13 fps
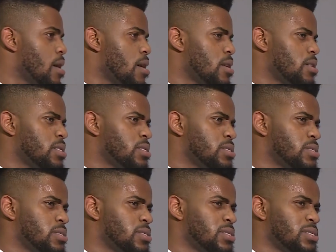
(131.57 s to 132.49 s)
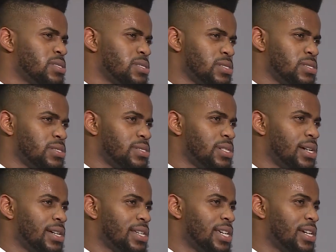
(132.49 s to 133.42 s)
Uh,
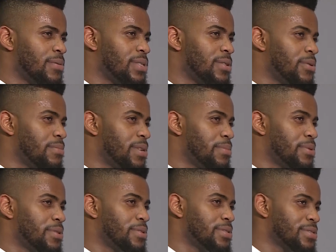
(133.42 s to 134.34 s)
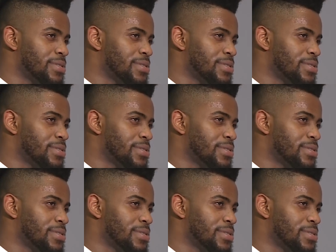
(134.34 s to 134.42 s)
I can't really remember.